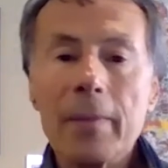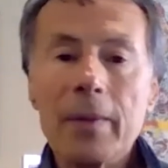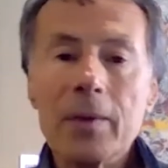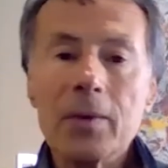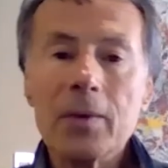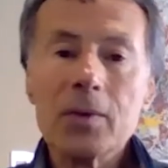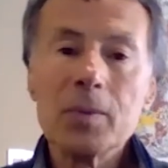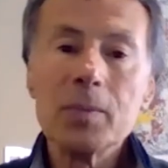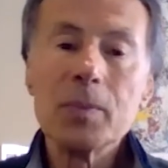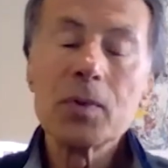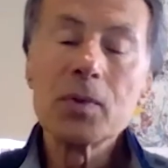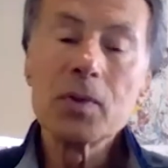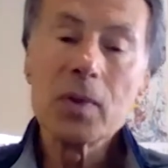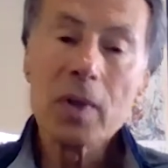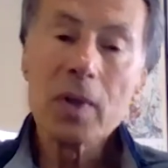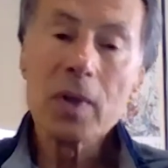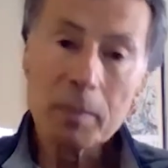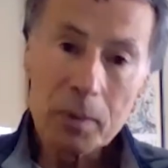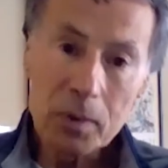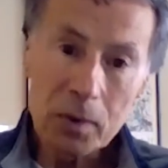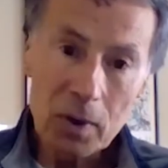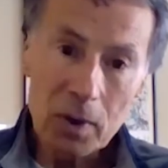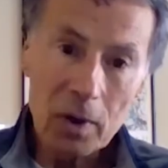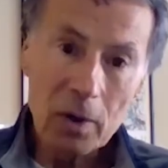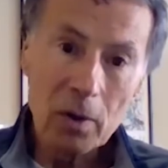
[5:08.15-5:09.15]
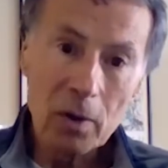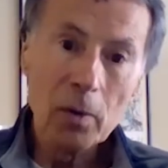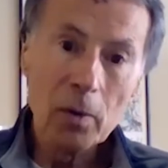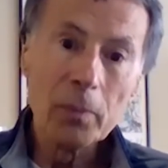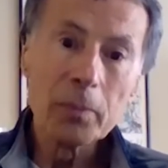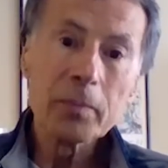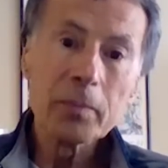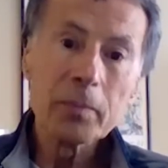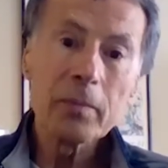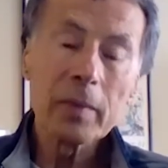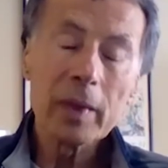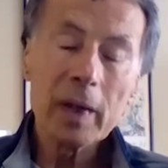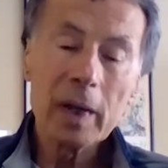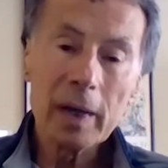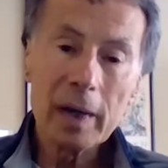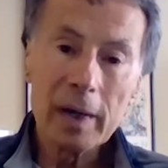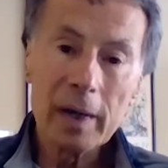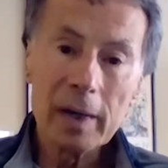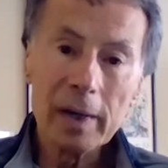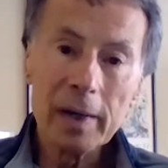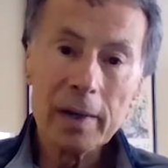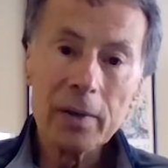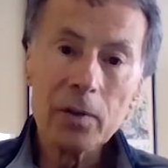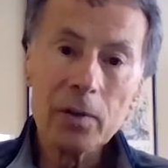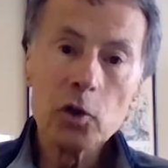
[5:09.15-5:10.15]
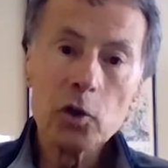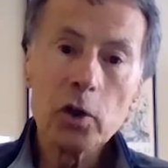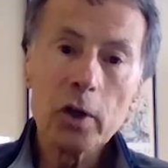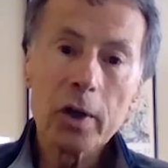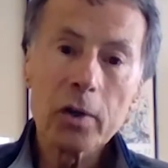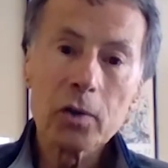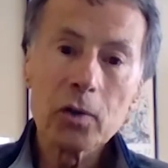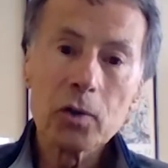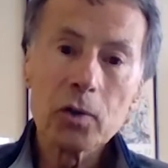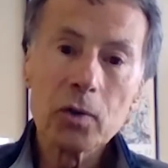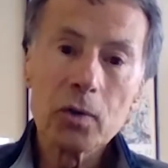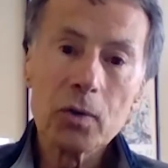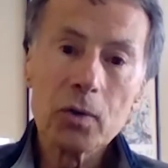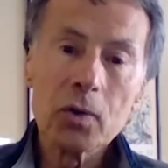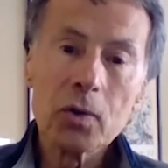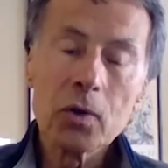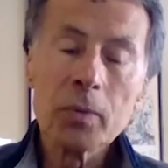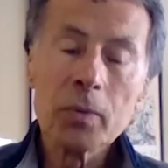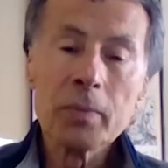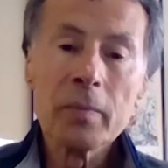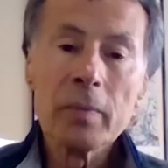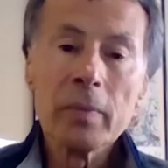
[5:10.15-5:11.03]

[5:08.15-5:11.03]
some stem cell injections.